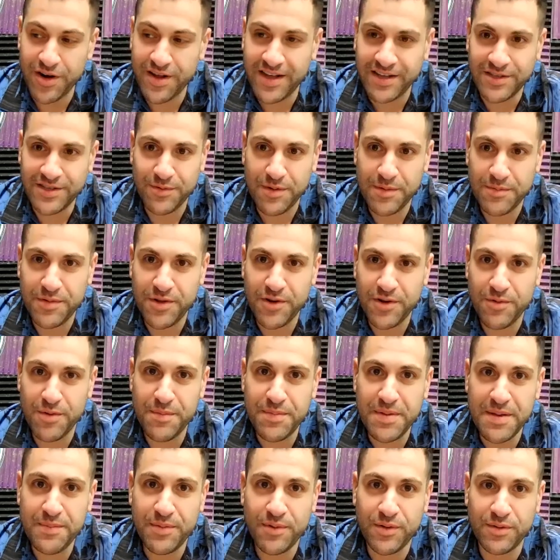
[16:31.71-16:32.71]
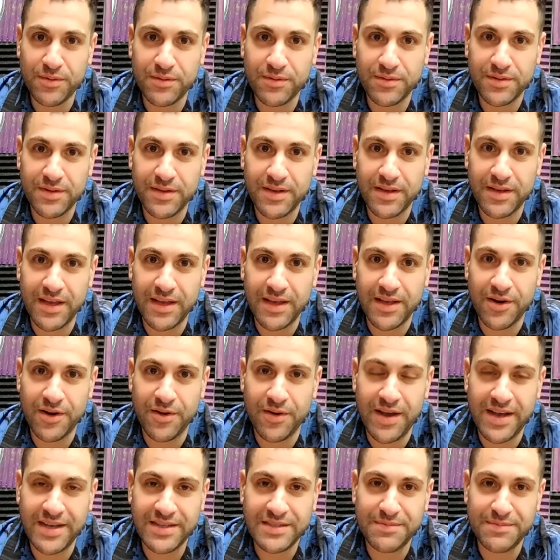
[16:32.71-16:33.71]
That's what, when people,
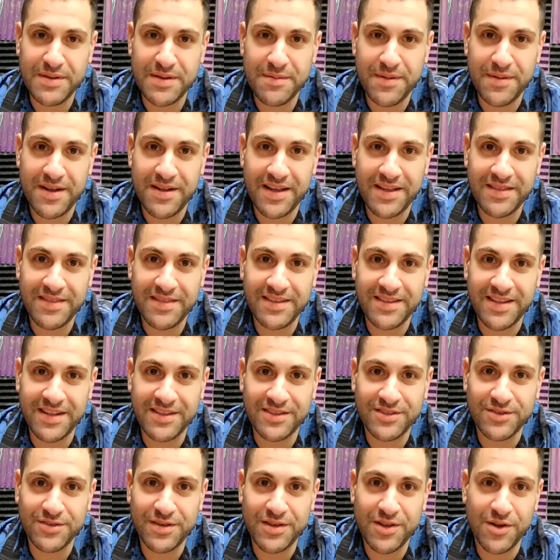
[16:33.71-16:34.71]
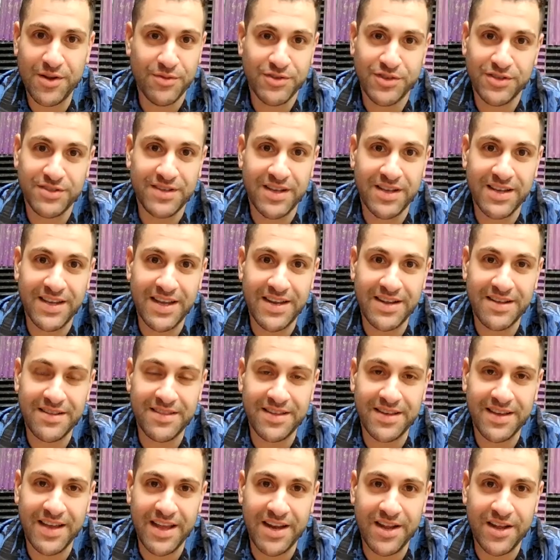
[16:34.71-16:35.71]
ask me about it, I think that's, just like
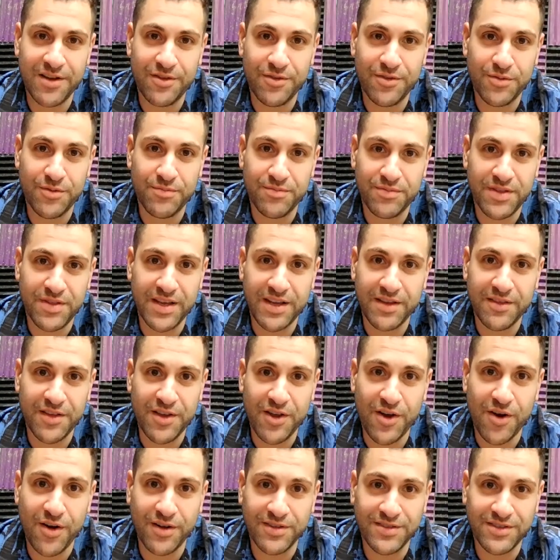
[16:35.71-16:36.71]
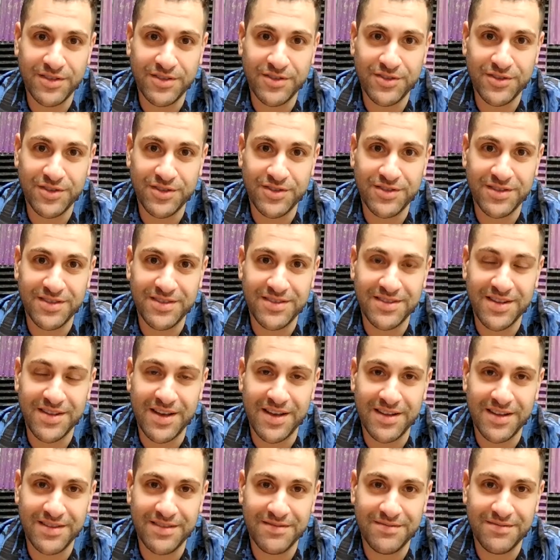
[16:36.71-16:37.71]
anything, any other thing in the arts, it's
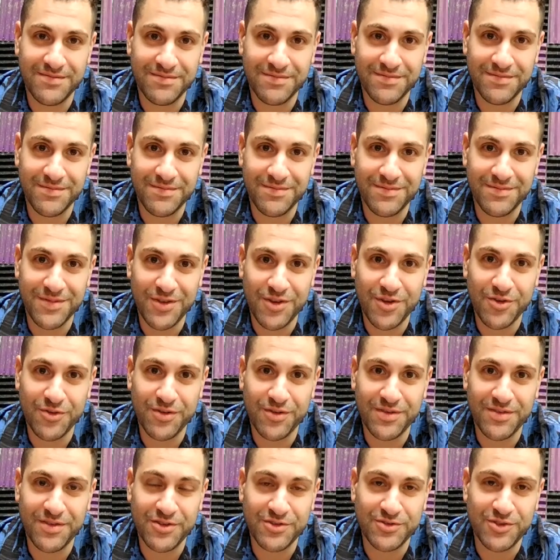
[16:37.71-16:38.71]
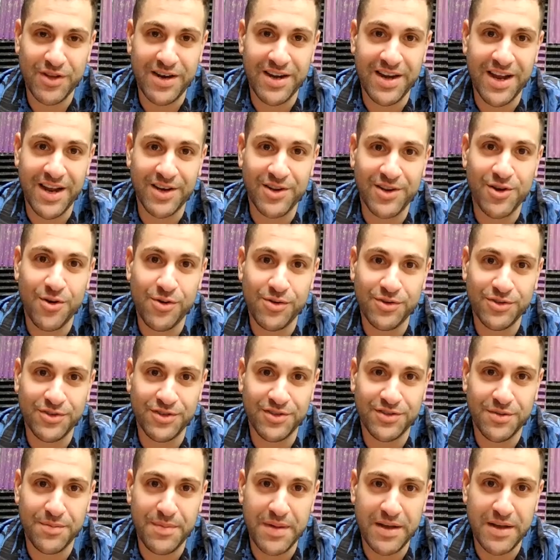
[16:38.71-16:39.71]
not, there's not an end goal. It's
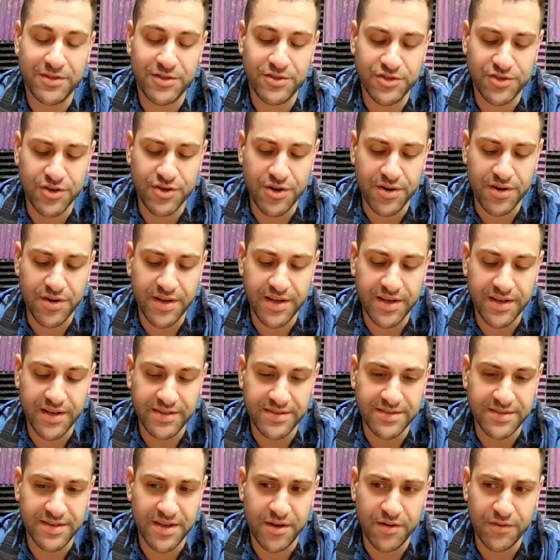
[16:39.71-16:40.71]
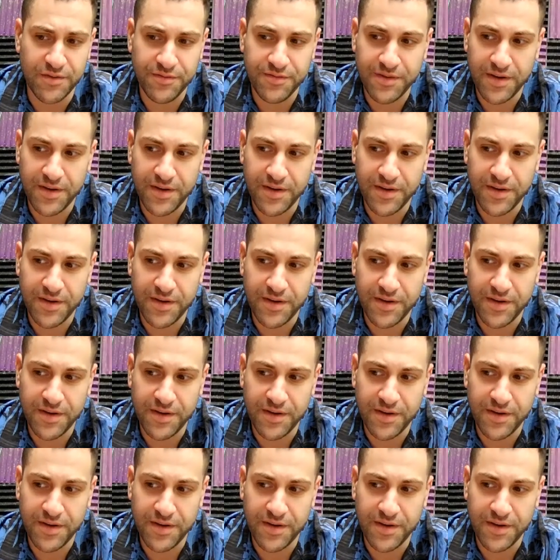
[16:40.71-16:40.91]
just about the journey itself.